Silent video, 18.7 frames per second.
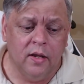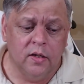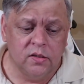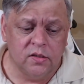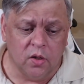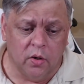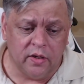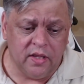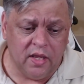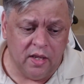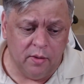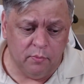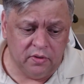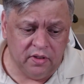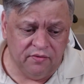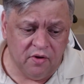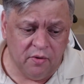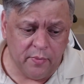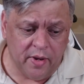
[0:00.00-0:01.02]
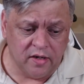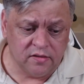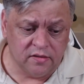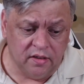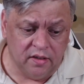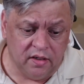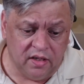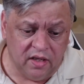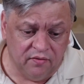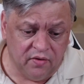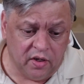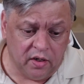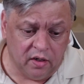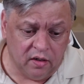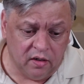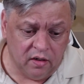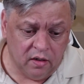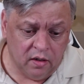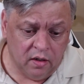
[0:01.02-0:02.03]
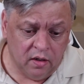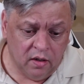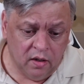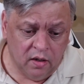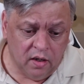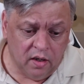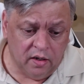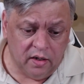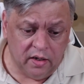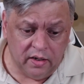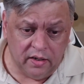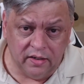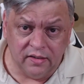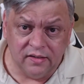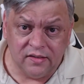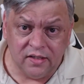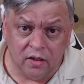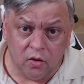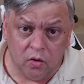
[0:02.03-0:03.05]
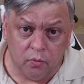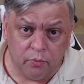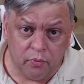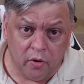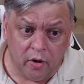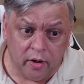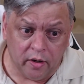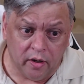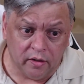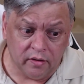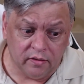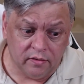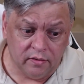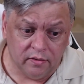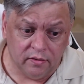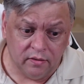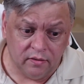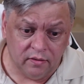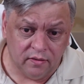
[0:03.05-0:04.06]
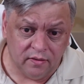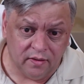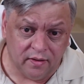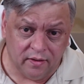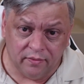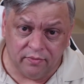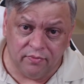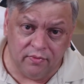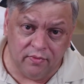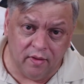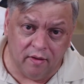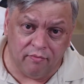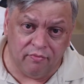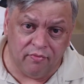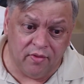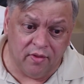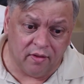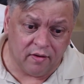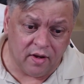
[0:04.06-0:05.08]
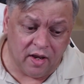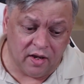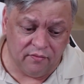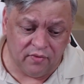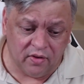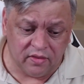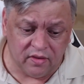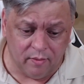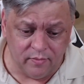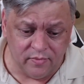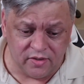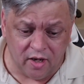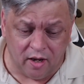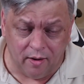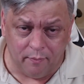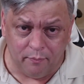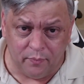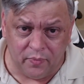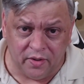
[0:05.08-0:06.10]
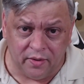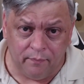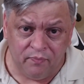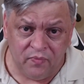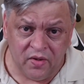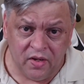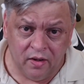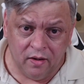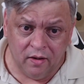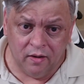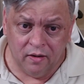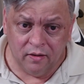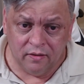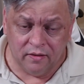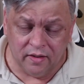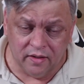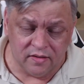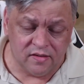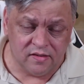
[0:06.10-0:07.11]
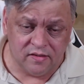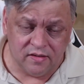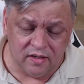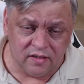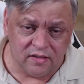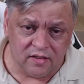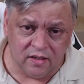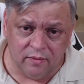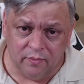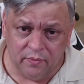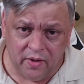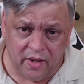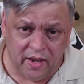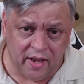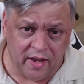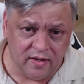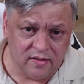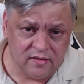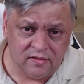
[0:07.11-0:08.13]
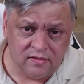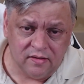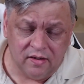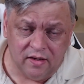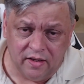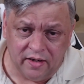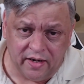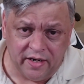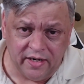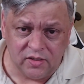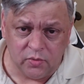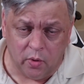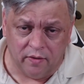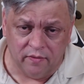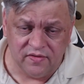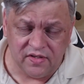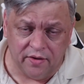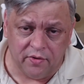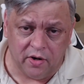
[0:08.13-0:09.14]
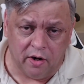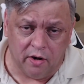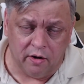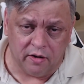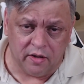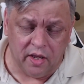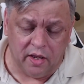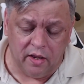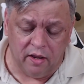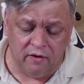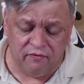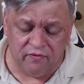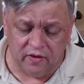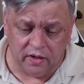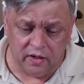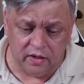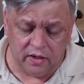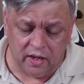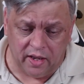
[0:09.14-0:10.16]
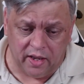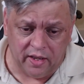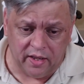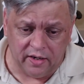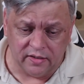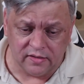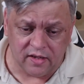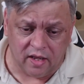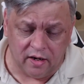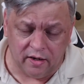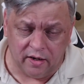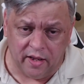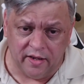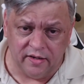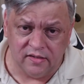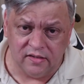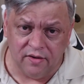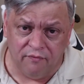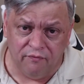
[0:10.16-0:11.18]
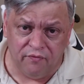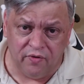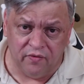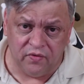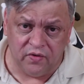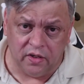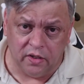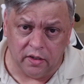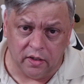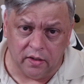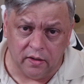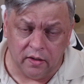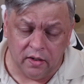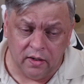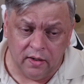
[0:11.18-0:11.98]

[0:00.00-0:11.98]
So I can't believe I'm actually giving an Intel product a kind of a thumbs up, but this system has an A12700KF in it, and it's got an A750 in it,